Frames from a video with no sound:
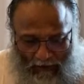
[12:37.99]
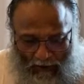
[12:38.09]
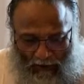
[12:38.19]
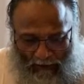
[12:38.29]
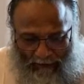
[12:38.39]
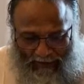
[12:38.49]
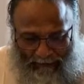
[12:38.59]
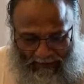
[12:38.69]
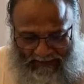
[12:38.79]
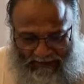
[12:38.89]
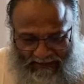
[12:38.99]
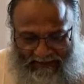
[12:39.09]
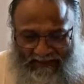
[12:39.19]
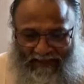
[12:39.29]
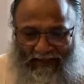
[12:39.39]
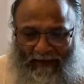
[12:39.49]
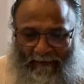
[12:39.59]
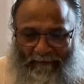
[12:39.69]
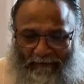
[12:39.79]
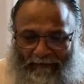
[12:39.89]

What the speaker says: or by much listening,